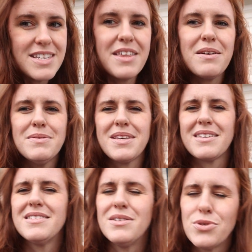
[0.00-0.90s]
I think I was
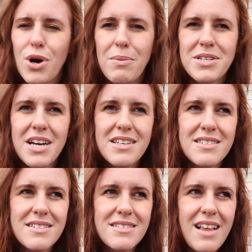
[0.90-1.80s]
like still
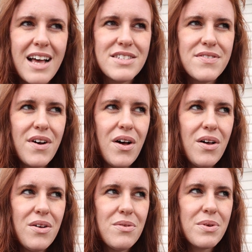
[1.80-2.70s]
traumatized last
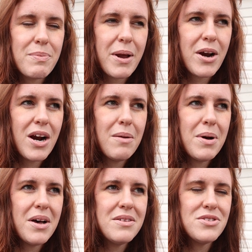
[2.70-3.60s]
fall with my
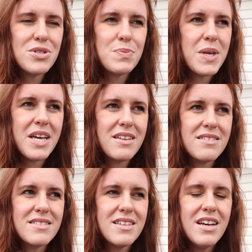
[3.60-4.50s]
grandma just
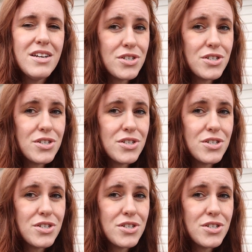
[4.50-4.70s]
because